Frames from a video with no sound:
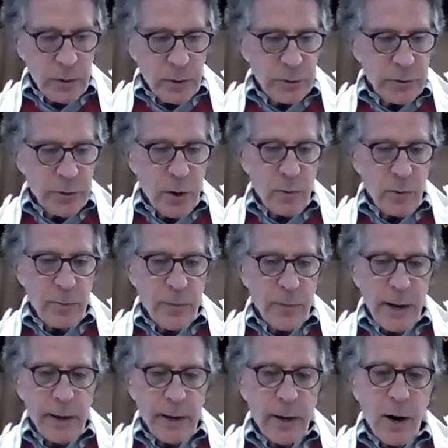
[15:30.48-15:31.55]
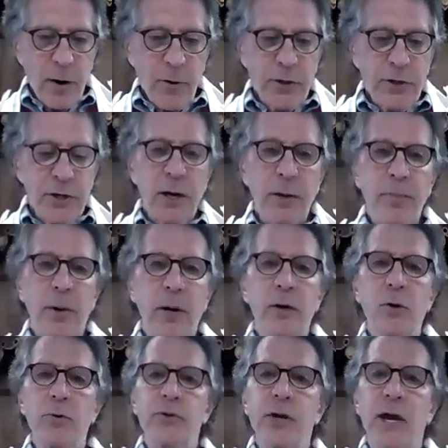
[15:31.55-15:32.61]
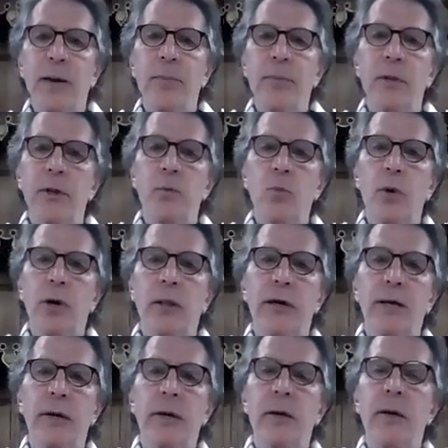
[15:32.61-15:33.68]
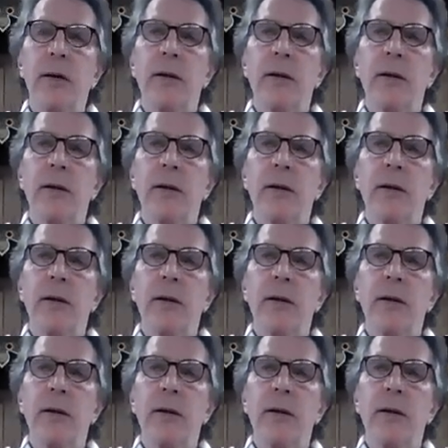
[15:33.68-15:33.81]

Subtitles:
So I encourage anybody who's able and willing.